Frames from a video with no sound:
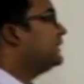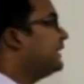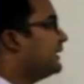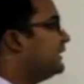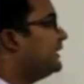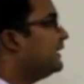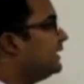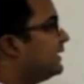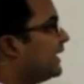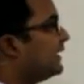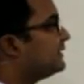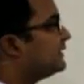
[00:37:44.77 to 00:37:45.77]
Technical
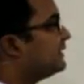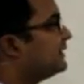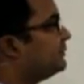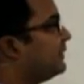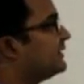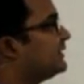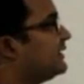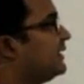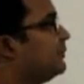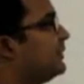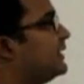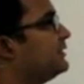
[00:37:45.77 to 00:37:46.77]
analysis is
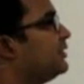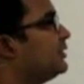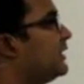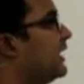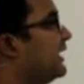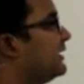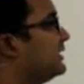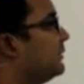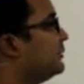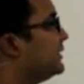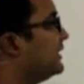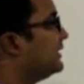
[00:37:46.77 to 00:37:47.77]
basically based on the
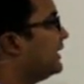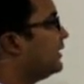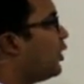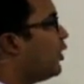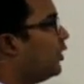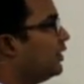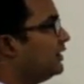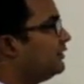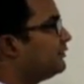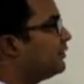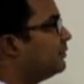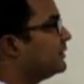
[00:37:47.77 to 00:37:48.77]
assumption that all
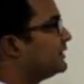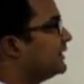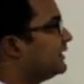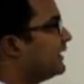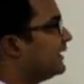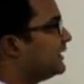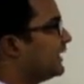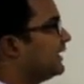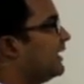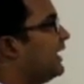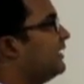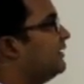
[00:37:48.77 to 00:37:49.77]
information that
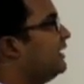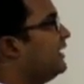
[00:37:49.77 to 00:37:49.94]
can